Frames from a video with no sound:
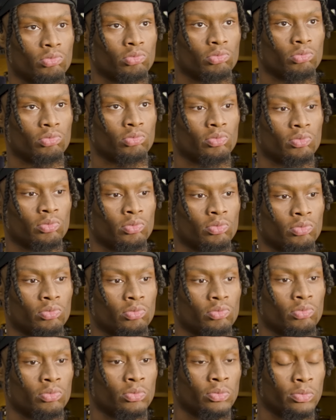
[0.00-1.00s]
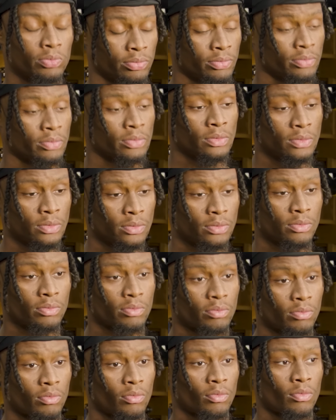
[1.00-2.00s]
What kind of
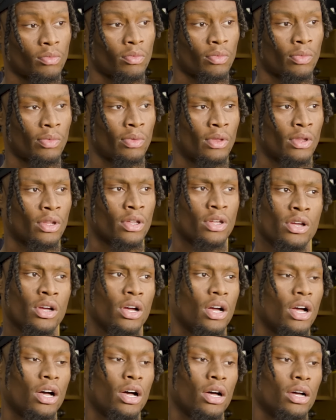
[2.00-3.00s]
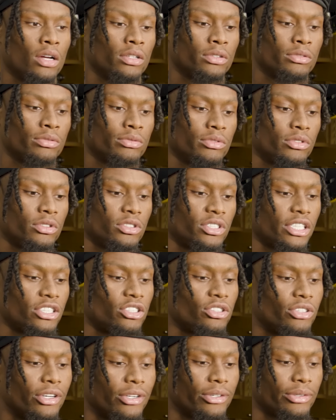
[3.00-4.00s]
rivalry?
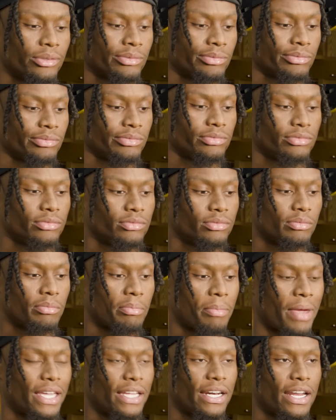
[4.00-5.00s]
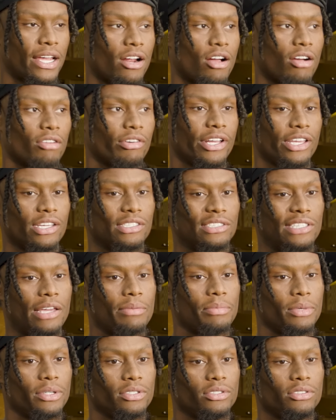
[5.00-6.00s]
Just, you know, making that already a
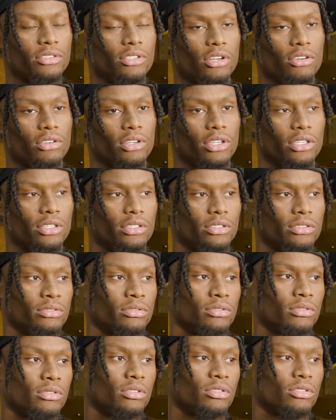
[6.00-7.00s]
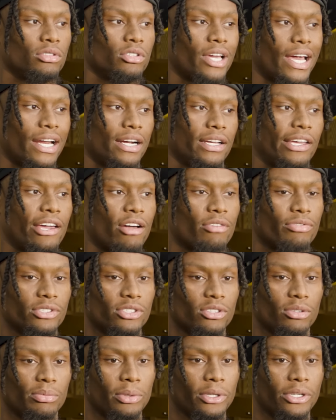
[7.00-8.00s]
statement. You know, you got to account for
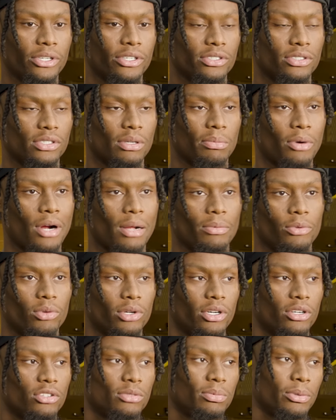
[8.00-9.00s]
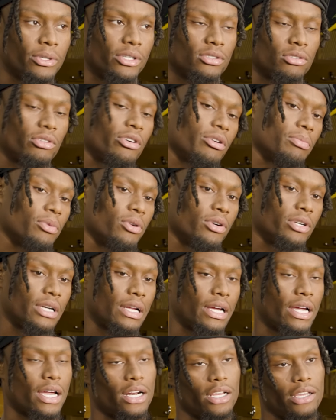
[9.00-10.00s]
certain players. So I'm probably one of those players on their board that
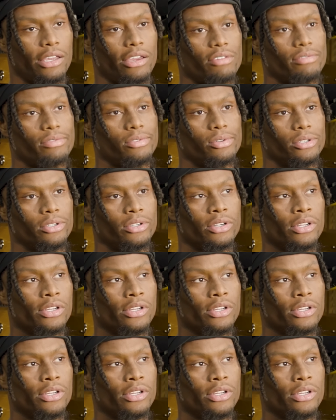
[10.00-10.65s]
they got to account for.